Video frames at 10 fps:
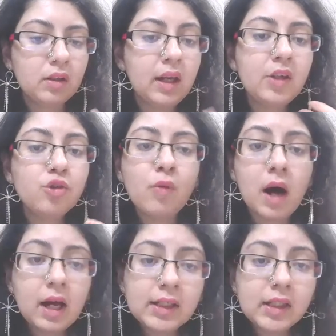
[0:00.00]
thing to
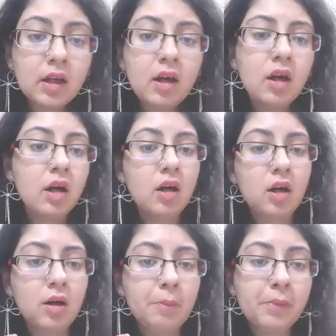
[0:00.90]
ask,
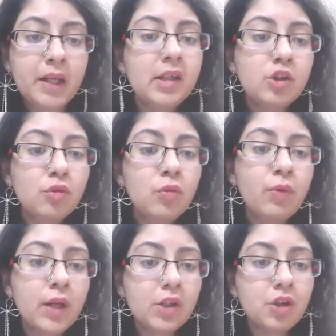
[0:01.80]
please
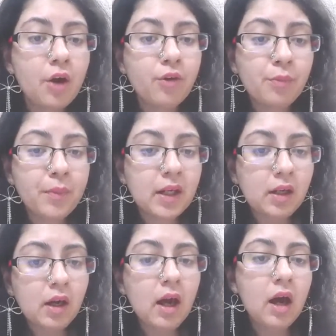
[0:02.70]
do reach out to
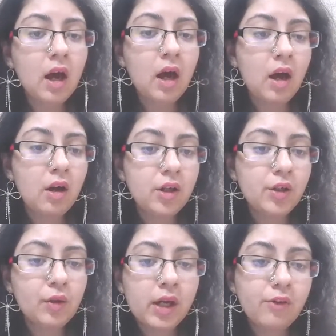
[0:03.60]
me.
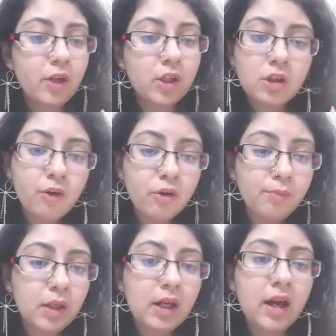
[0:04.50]
You can reach out to
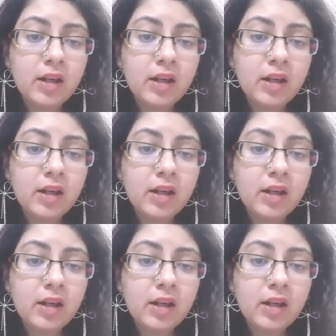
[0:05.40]
me